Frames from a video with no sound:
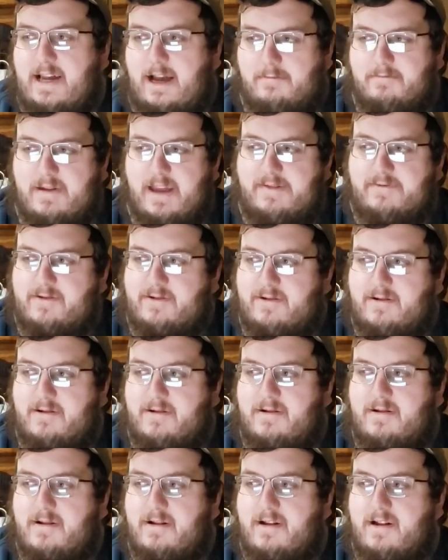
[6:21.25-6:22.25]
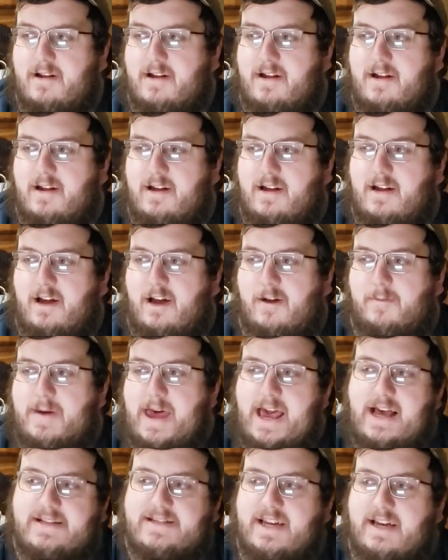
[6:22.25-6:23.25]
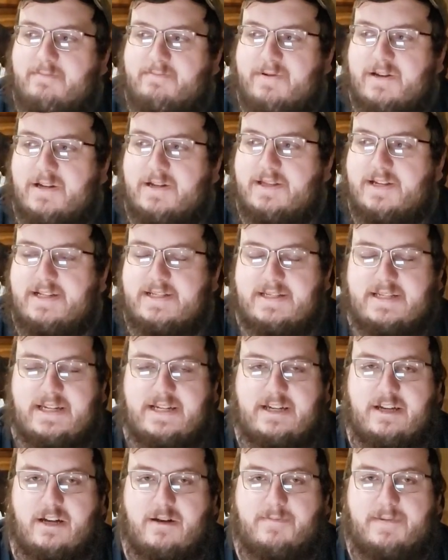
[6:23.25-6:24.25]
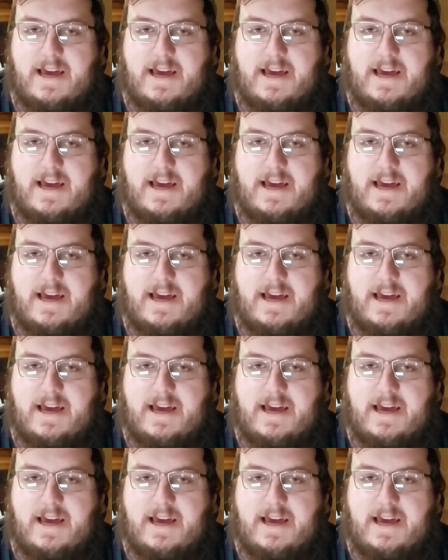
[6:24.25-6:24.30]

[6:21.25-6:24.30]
I'm never, um, as I build this thing up,